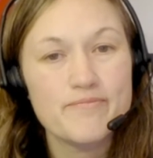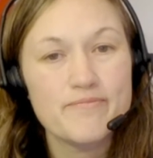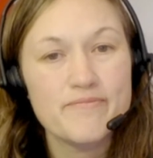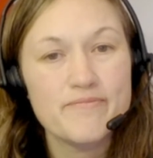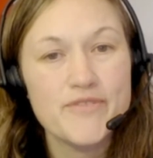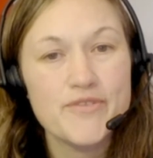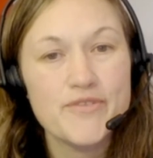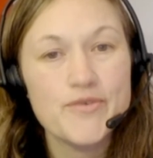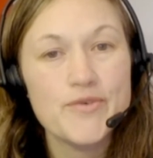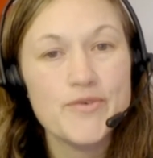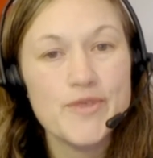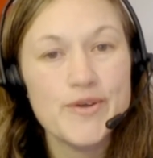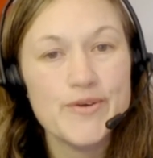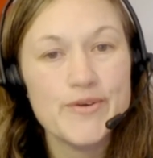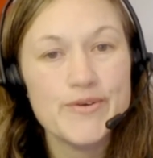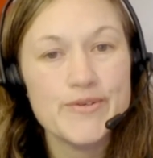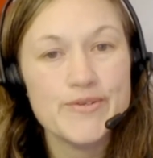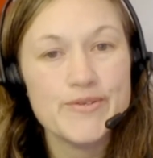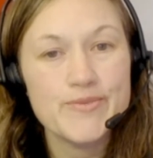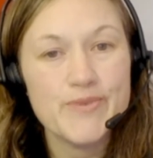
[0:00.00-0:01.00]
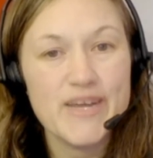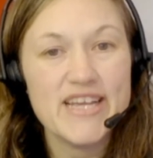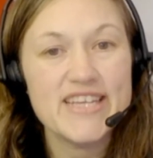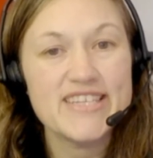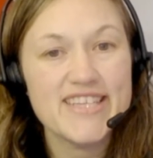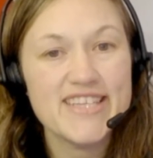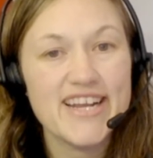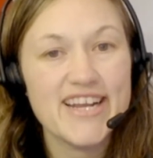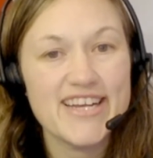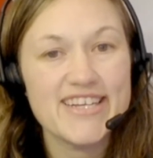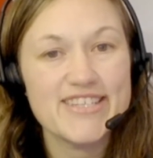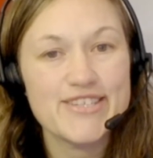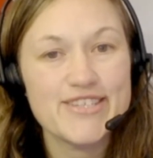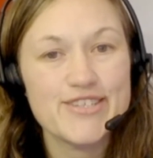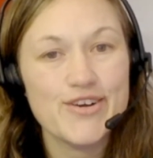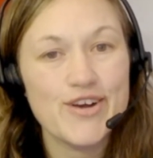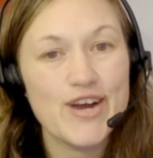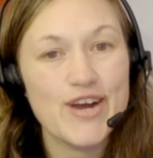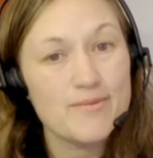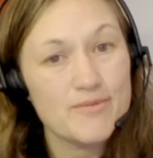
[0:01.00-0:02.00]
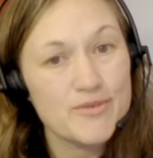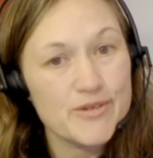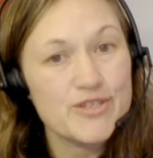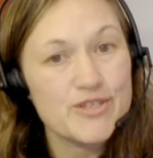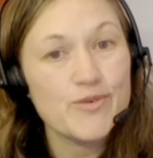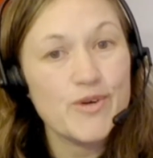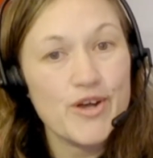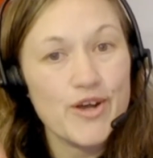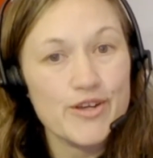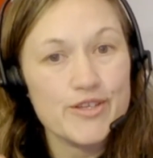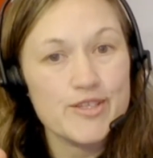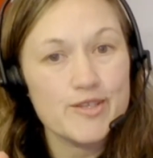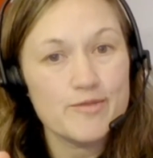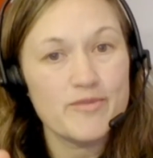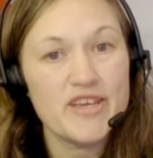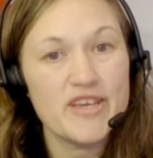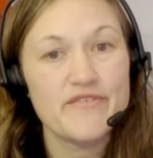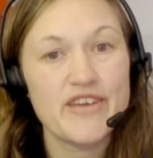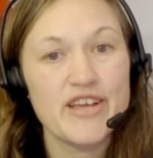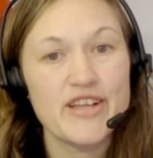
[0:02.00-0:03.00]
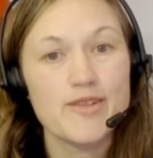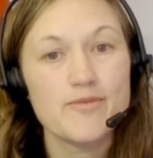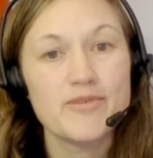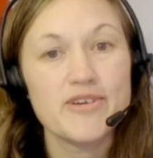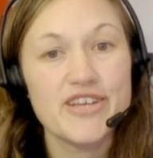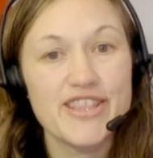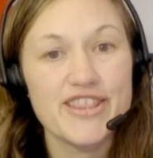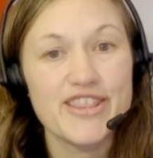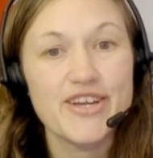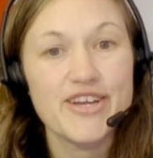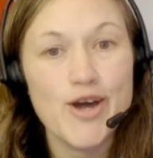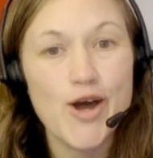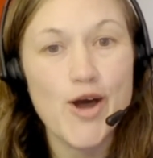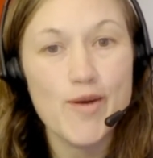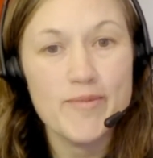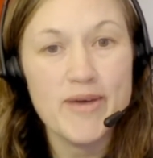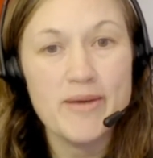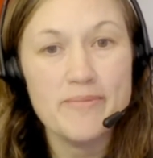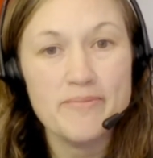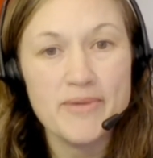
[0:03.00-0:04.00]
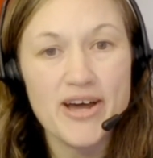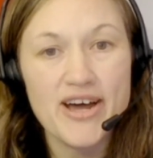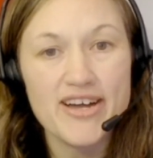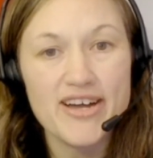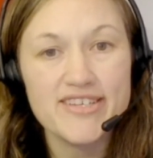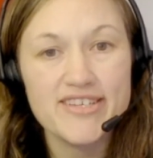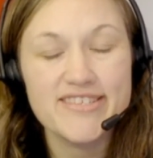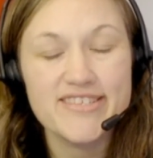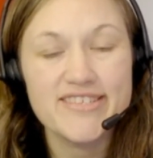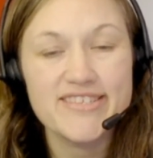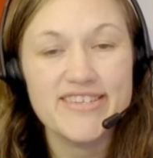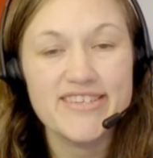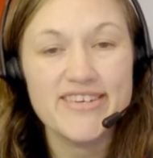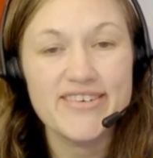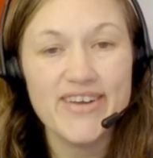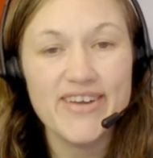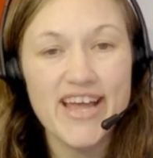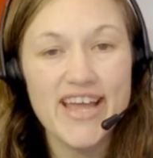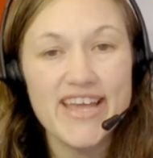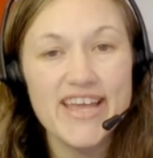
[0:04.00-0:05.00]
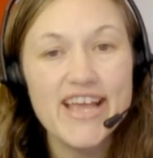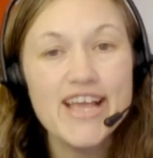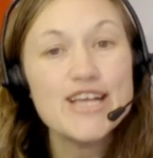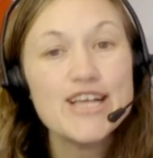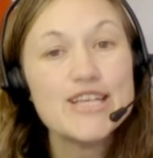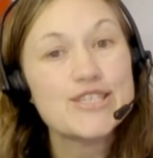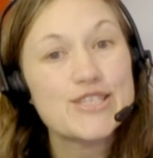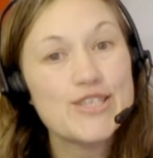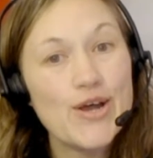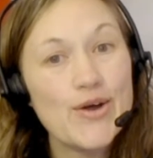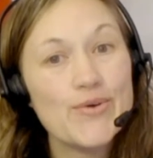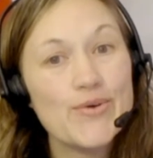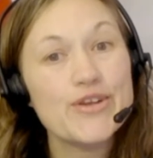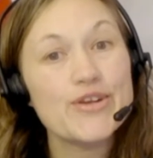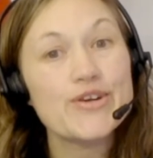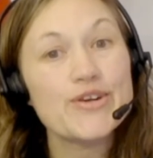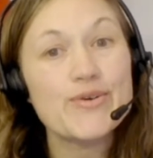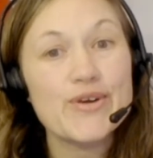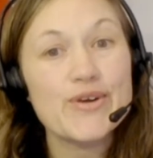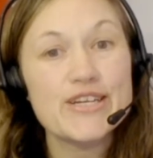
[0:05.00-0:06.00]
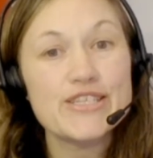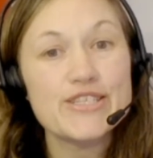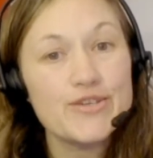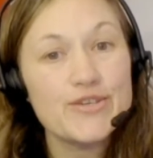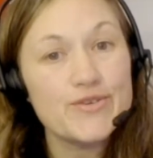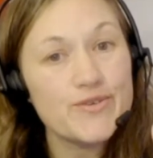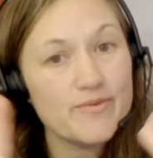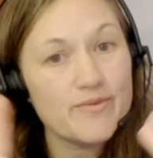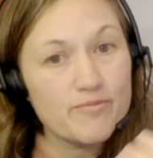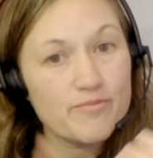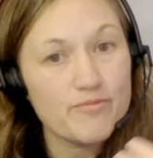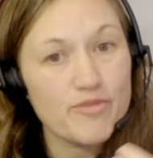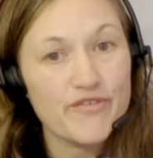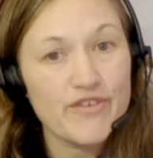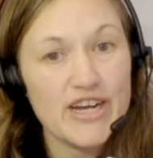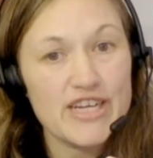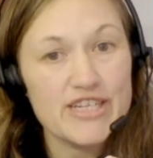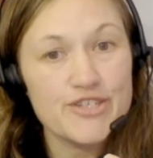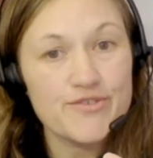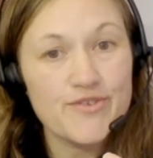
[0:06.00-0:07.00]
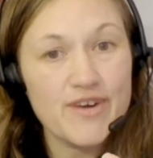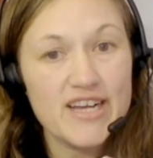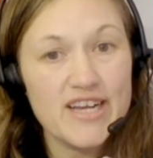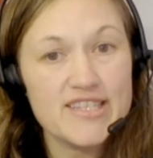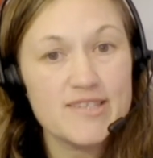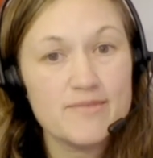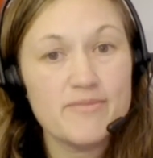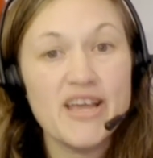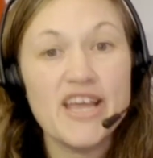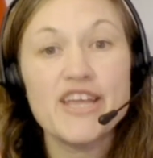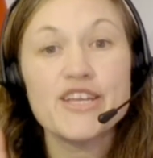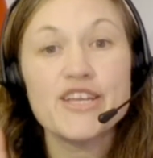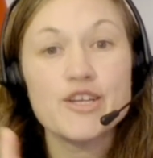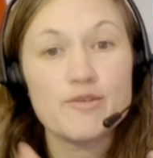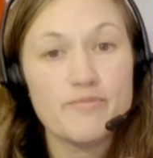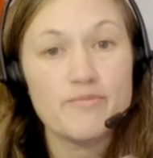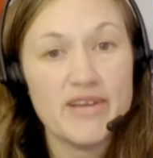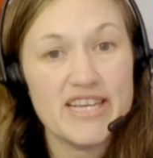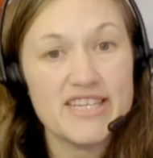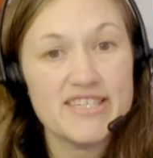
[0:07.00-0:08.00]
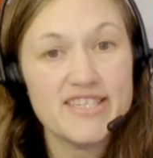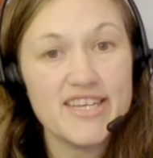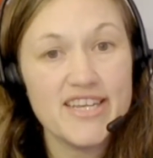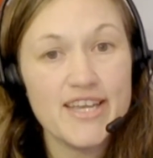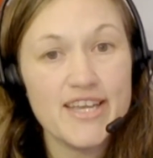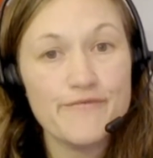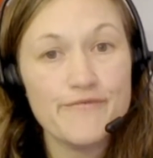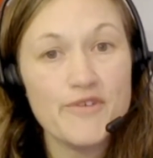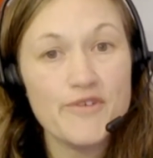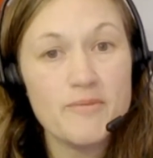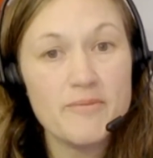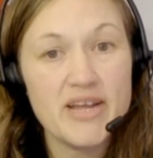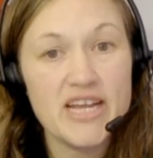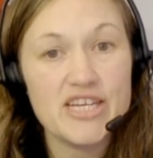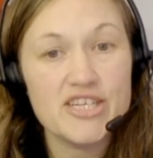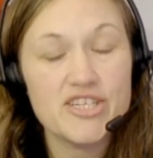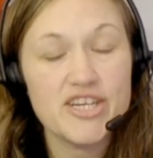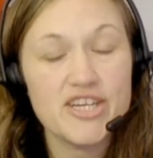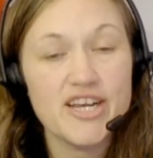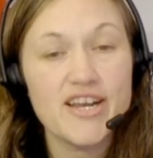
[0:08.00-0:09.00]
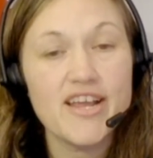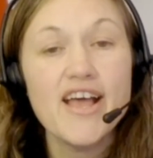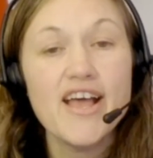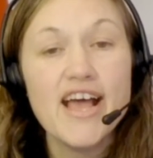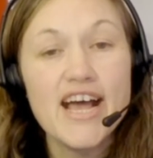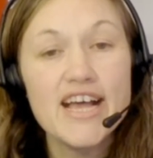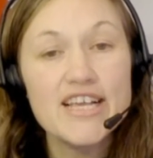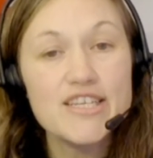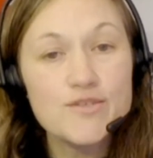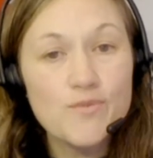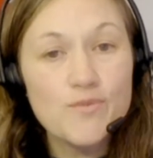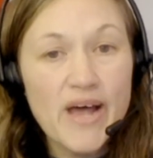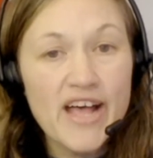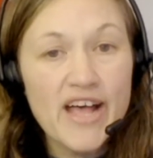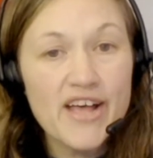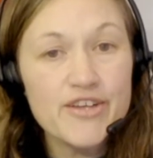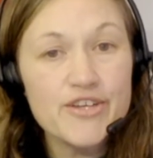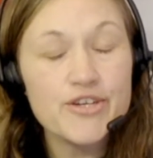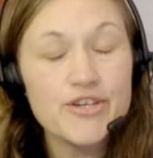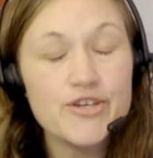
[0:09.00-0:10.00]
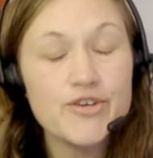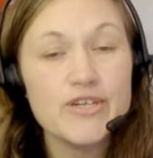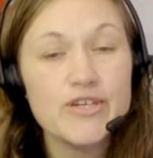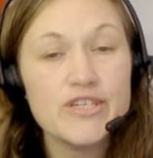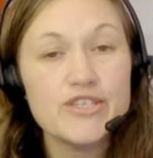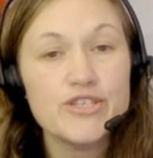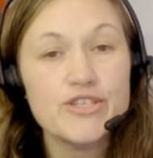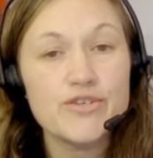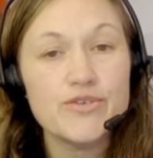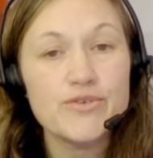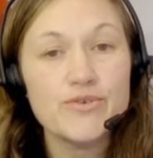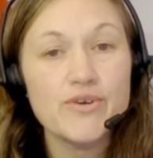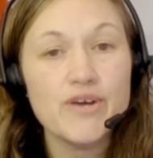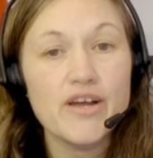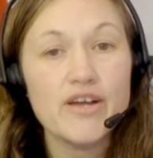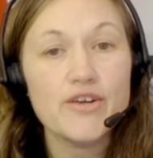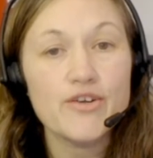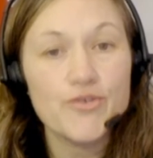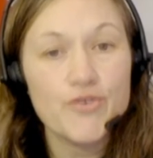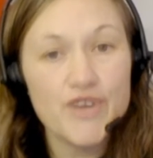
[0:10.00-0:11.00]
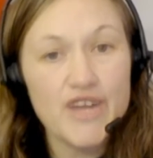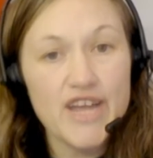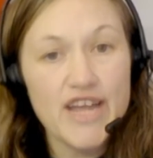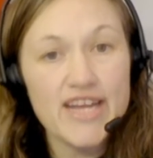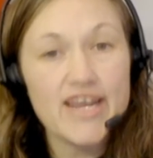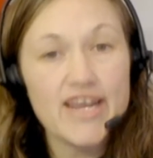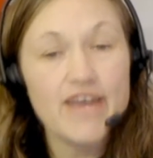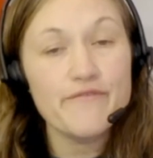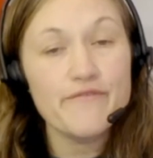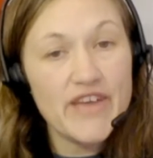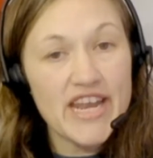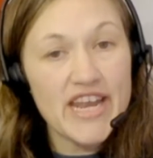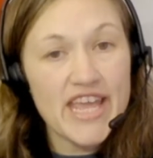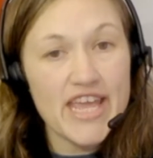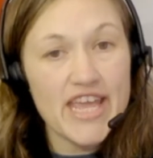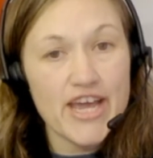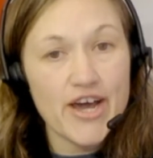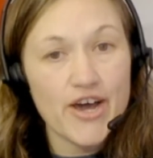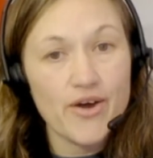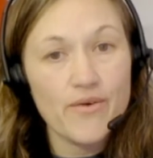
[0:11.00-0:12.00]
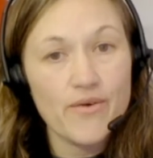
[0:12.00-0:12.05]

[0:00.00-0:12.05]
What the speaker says: through those ways that I described, which will also be available in the comment box. Okay, so you're going to provide your resume, your basic information, as well you're going to create a video